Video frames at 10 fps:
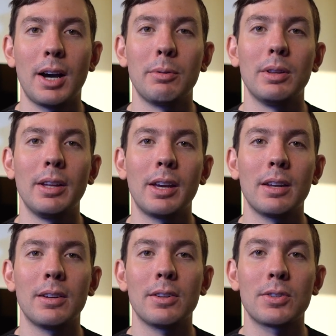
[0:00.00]
I will link
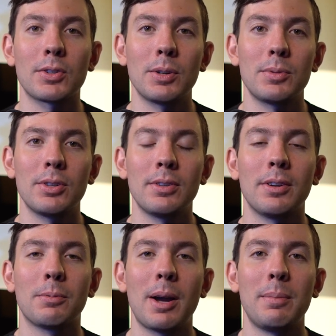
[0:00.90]
it in the
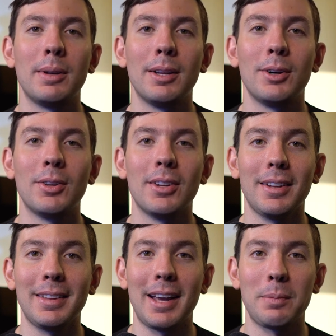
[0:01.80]
description right below
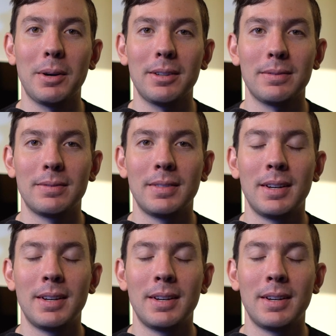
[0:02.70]
the like button.